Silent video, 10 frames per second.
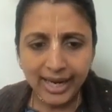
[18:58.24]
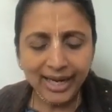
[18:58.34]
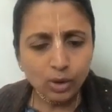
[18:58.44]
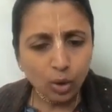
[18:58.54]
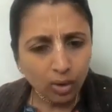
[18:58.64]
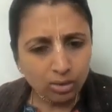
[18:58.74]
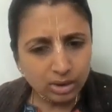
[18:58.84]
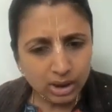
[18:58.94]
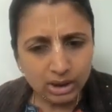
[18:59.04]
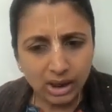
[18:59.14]
And all
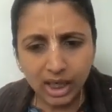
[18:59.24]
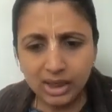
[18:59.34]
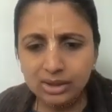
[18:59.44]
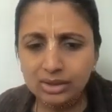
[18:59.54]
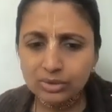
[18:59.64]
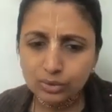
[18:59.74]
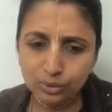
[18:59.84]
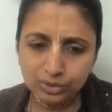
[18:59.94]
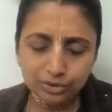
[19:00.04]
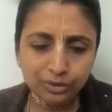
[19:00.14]
these are
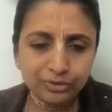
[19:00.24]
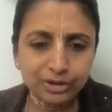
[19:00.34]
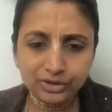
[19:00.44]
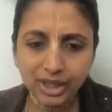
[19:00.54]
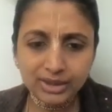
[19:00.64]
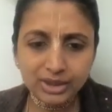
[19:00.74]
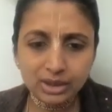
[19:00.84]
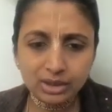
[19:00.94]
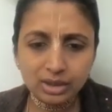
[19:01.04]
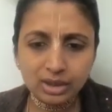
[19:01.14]
sources of distraction.